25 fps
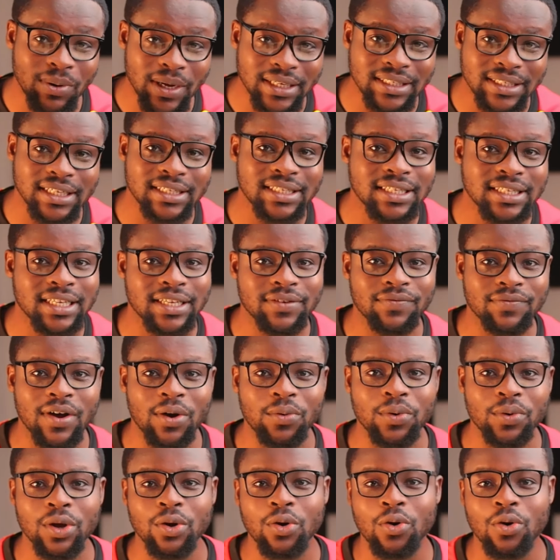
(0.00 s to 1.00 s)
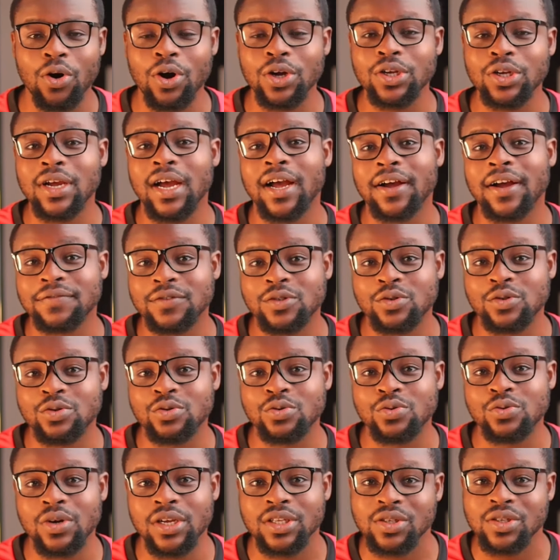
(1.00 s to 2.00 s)
our jersey giveaway. All you have to
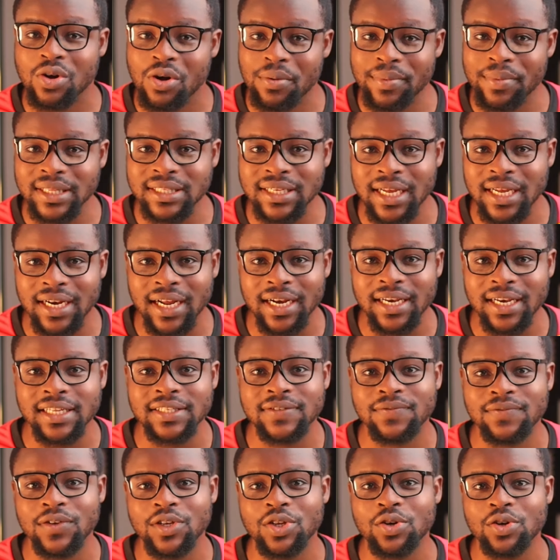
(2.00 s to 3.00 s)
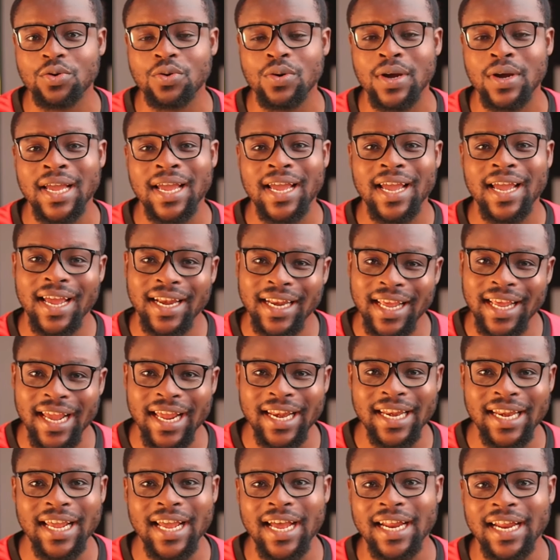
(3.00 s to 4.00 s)
do is comment under this video and
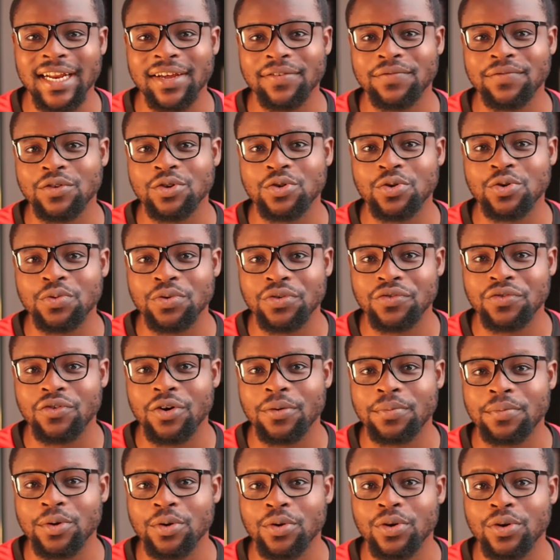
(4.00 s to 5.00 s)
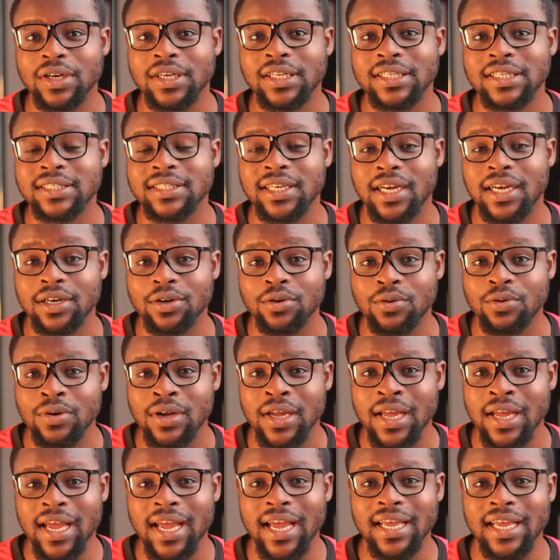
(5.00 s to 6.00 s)
any other video we drop here on this channel
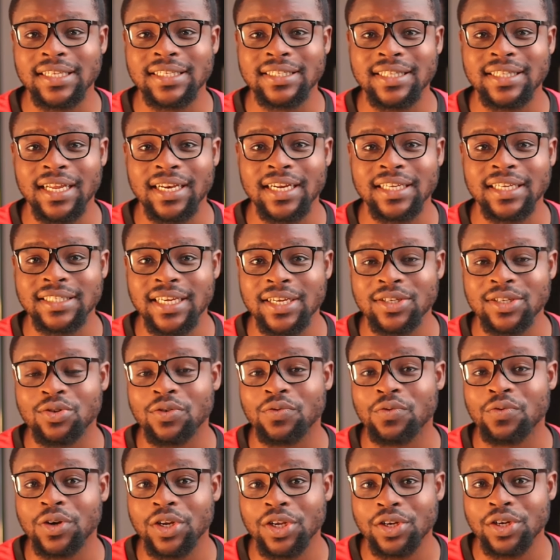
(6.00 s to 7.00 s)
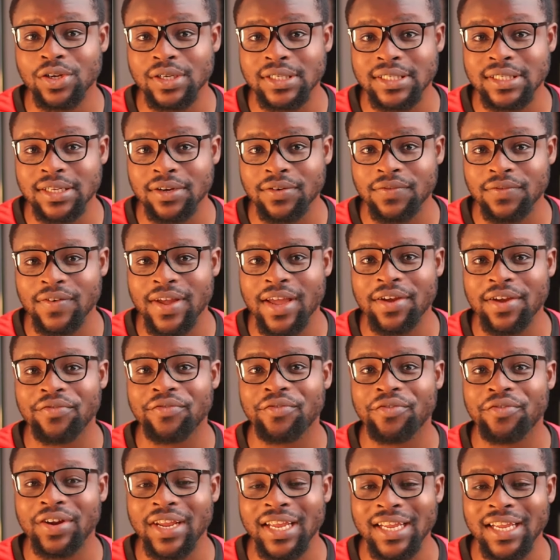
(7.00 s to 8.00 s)
and stand a chance of winning yourself a
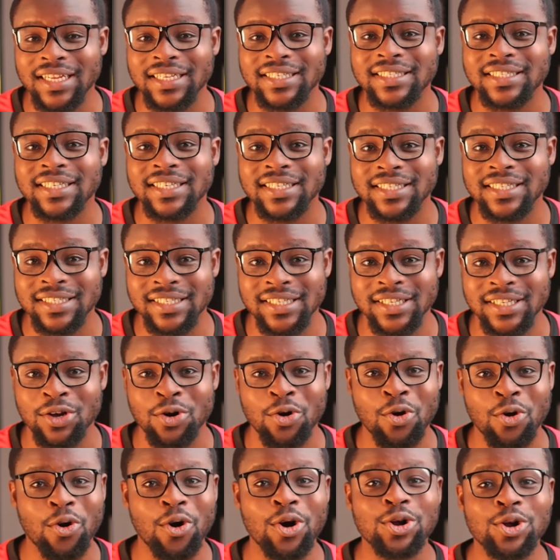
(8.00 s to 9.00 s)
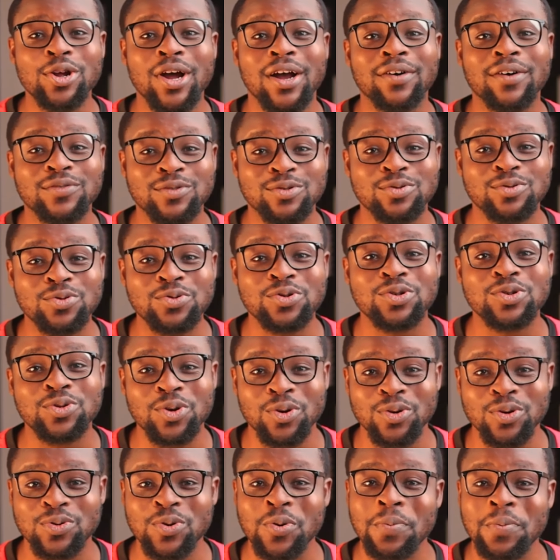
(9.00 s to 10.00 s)
free jersey. All you have to do is
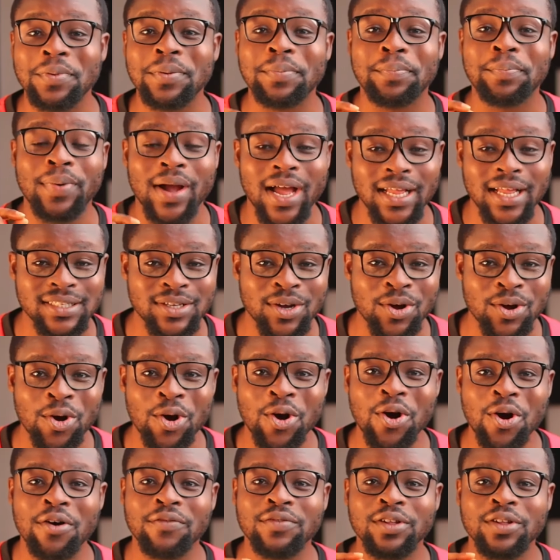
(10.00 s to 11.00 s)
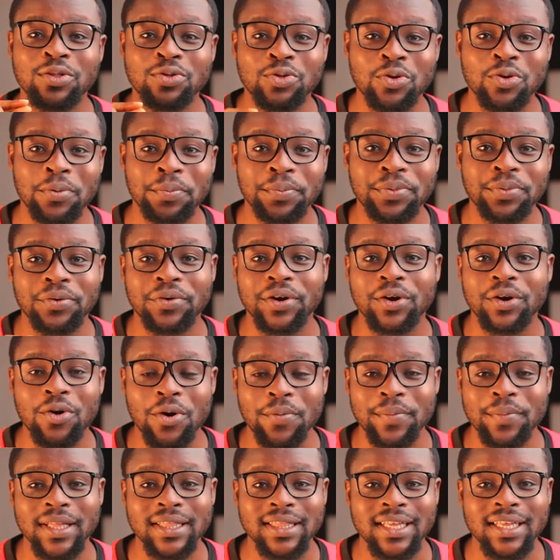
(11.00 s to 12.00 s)
also be part of the top three
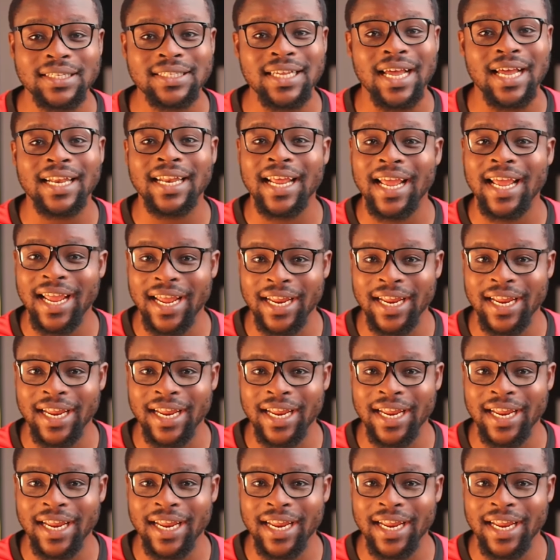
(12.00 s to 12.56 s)
commenters at the